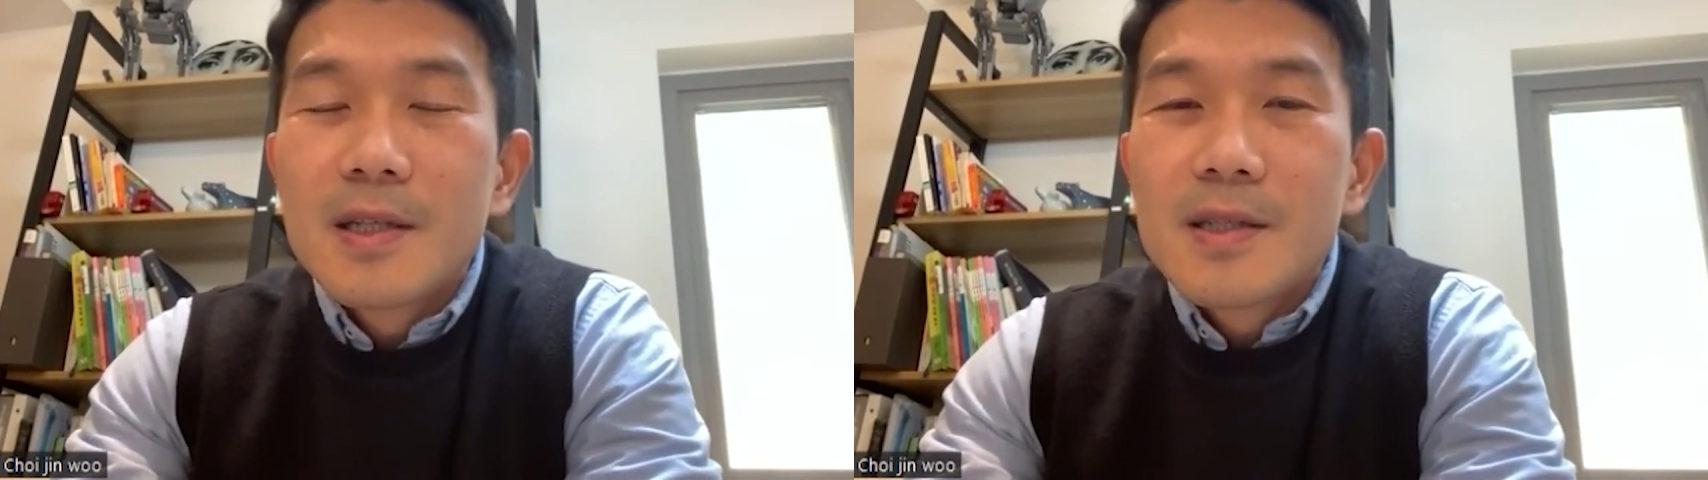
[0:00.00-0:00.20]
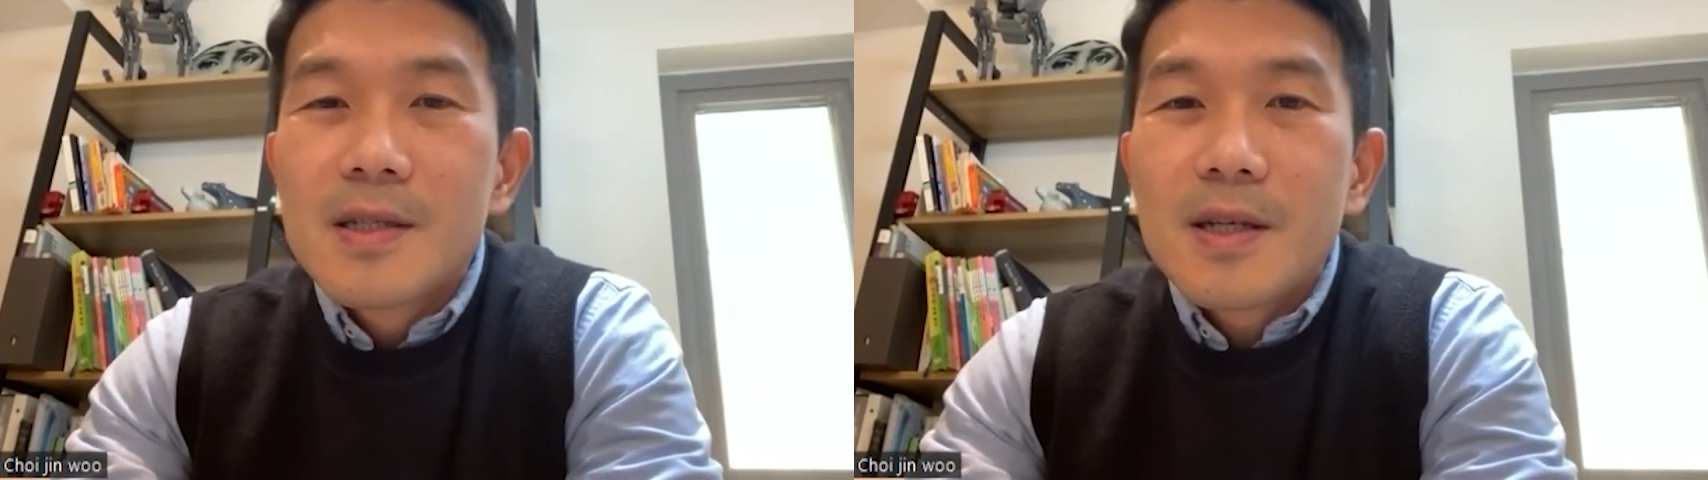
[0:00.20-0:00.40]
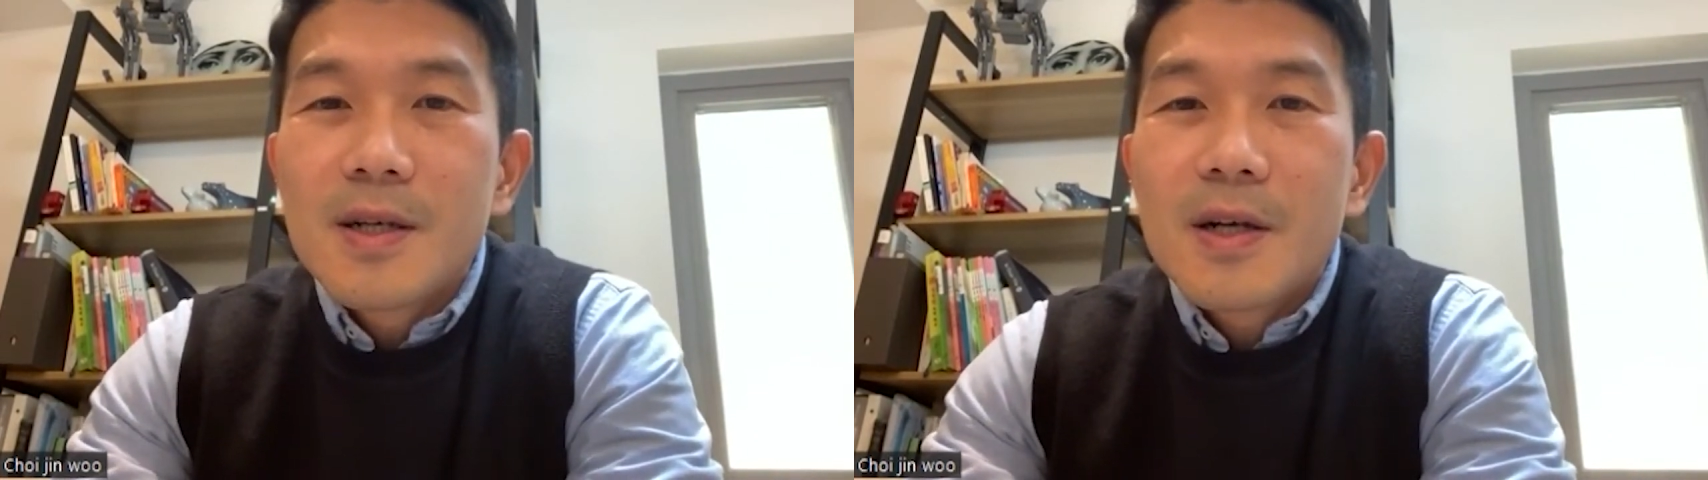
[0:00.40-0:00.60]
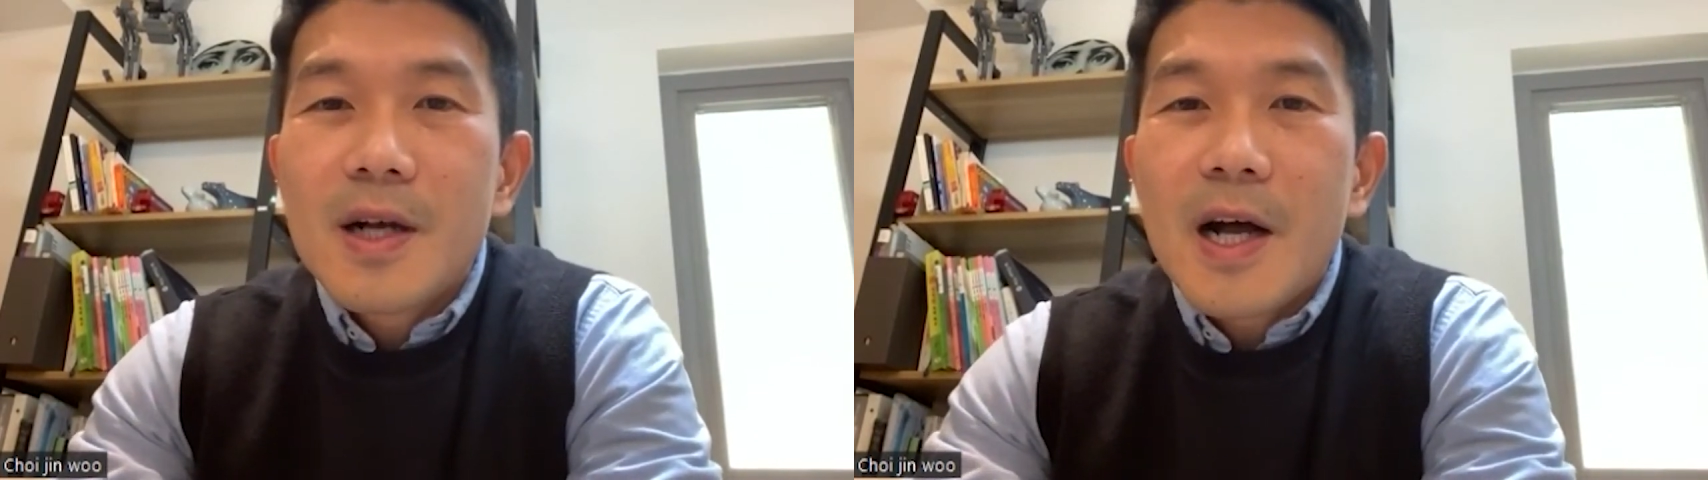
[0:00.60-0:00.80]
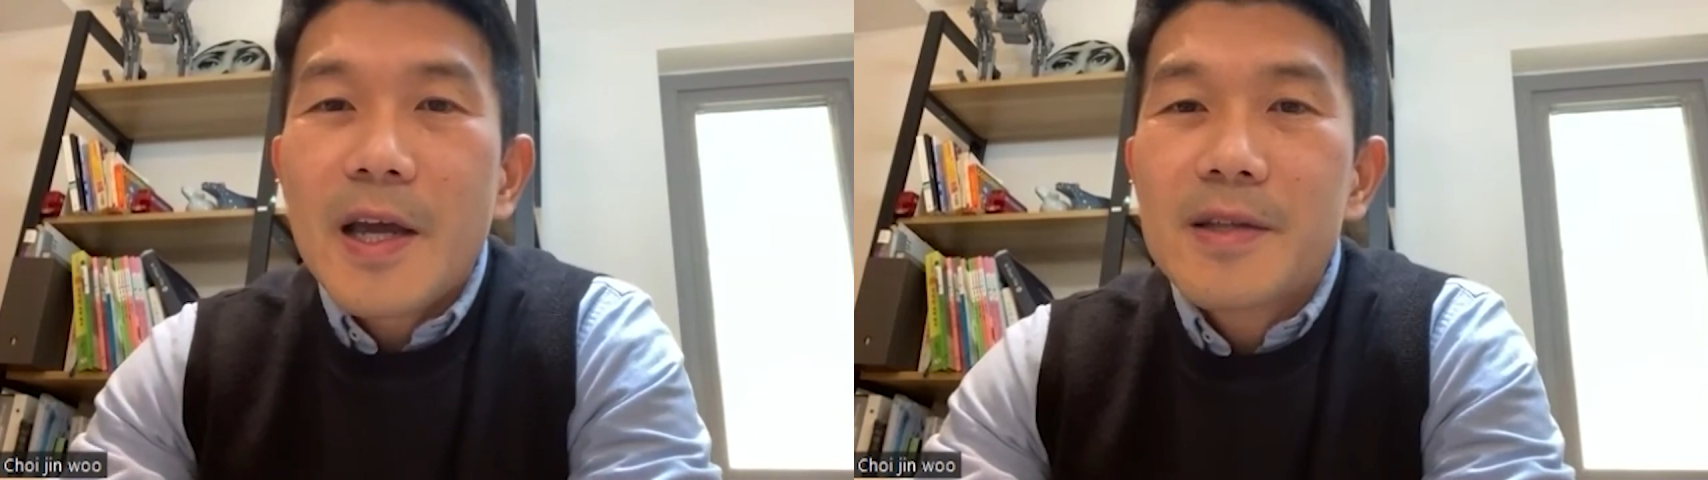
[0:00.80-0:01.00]

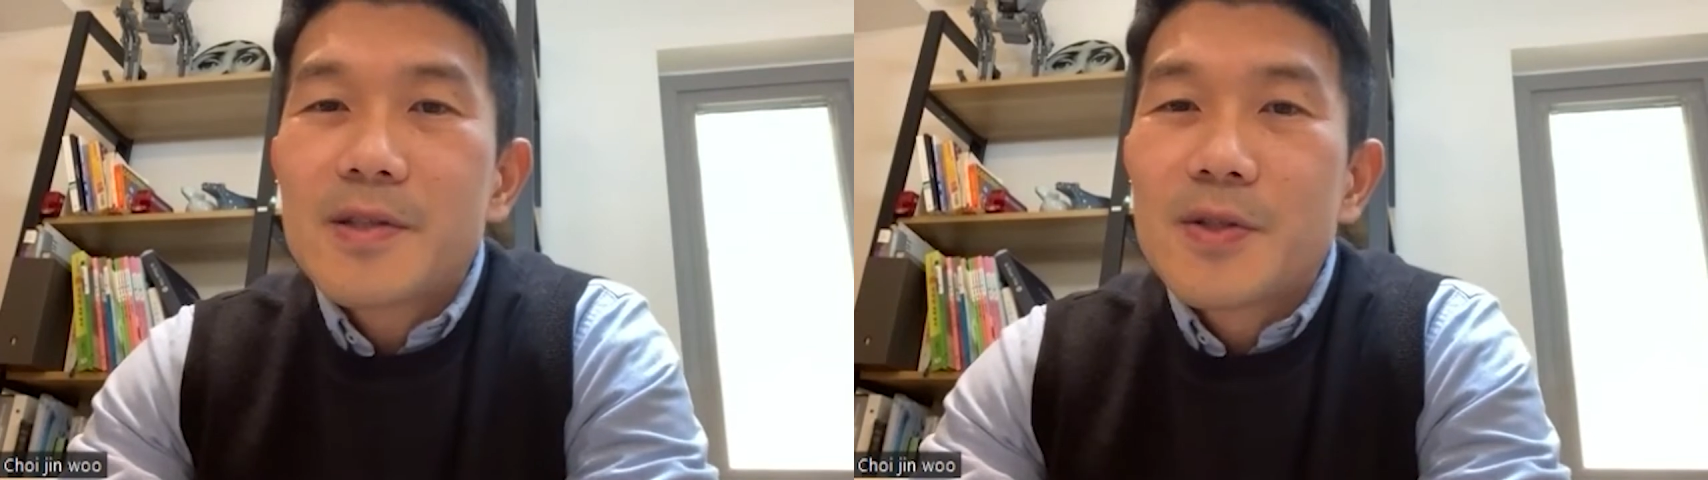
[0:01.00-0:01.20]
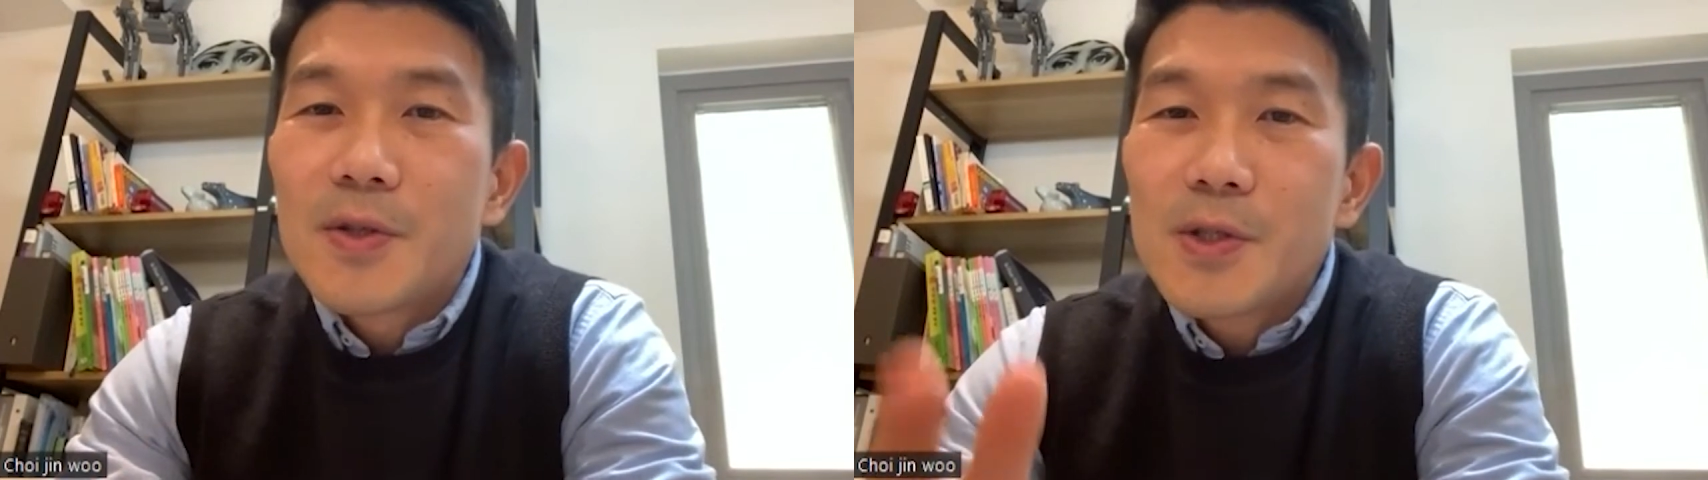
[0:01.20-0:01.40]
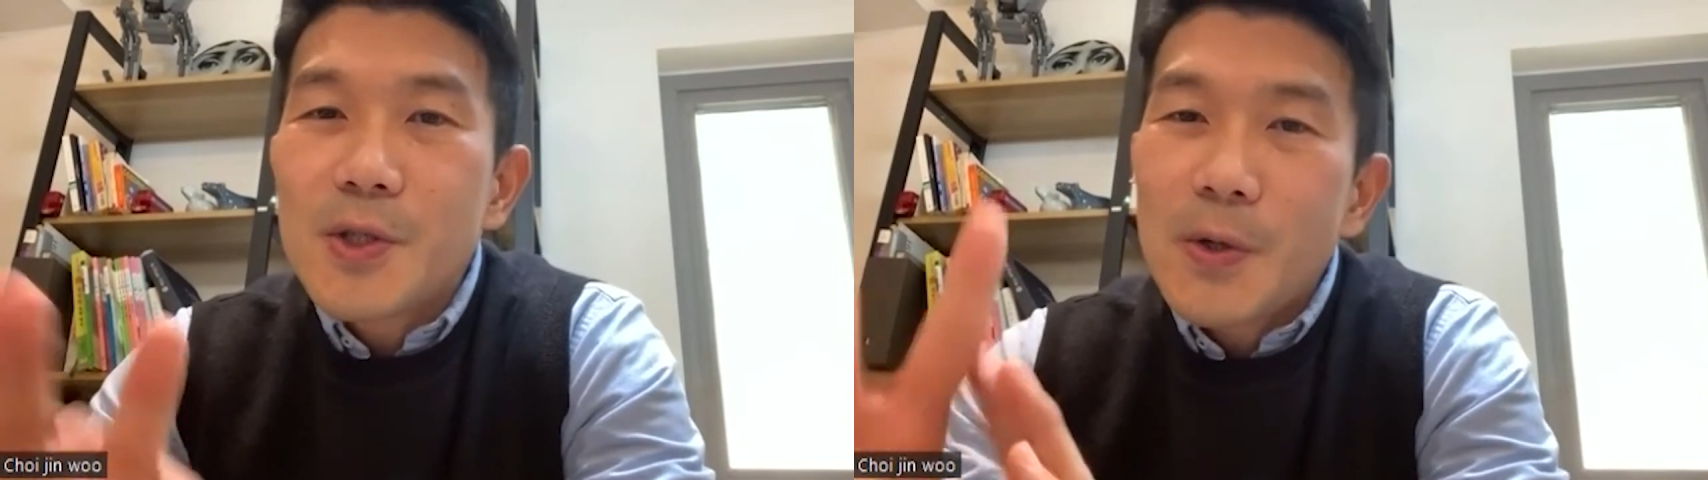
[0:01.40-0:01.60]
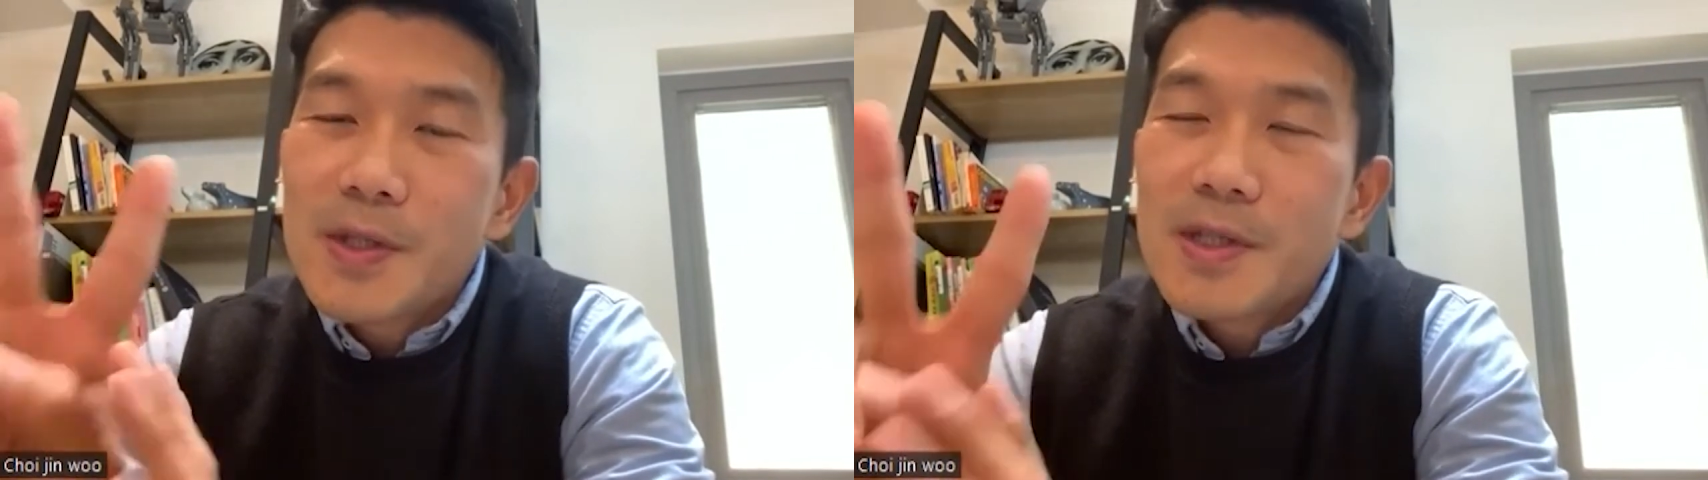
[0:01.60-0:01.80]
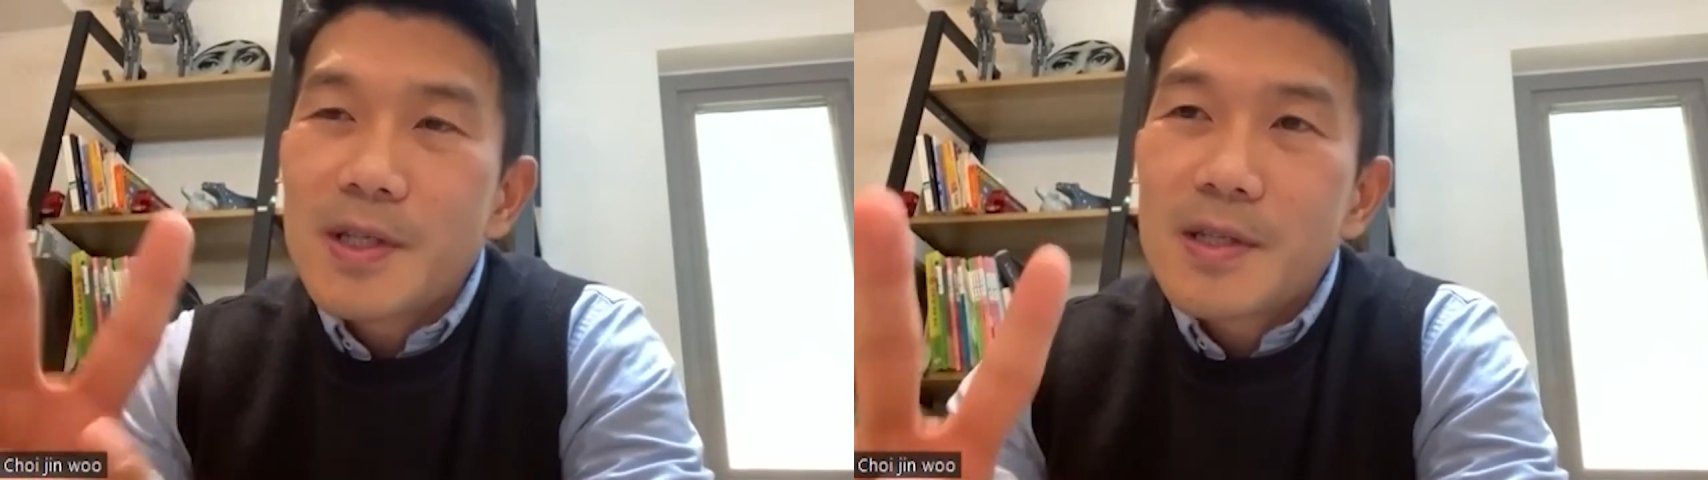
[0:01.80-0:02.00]
So I had 2
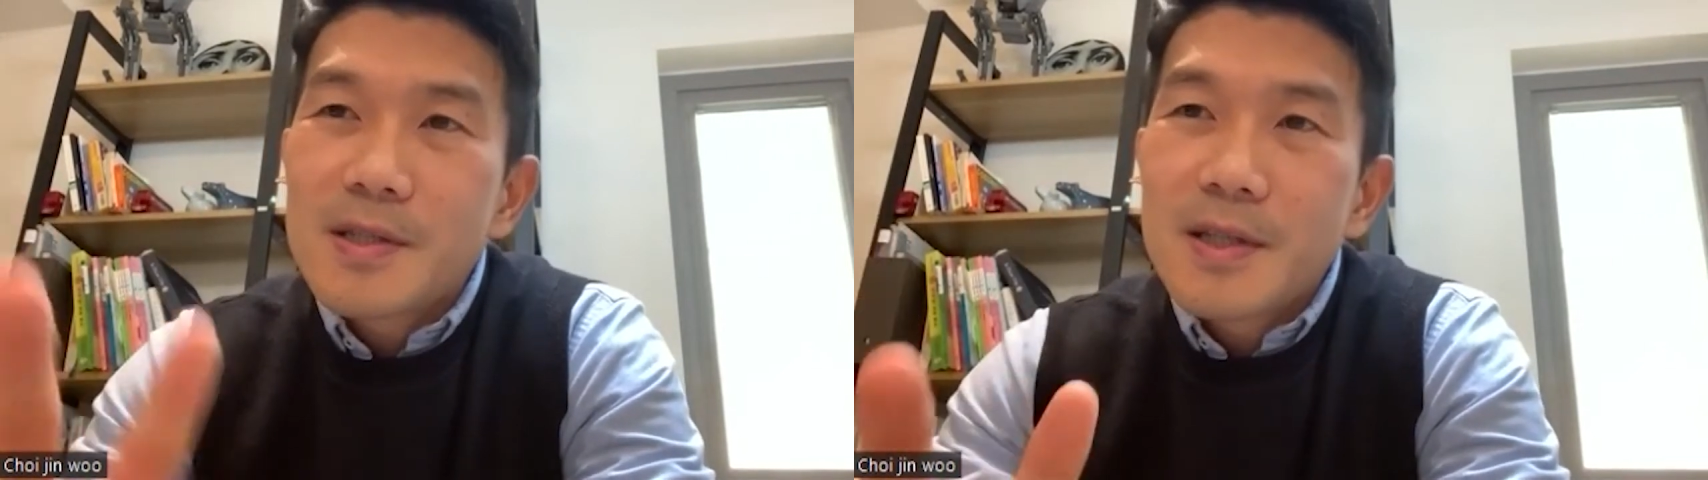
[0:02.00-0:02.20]
choices.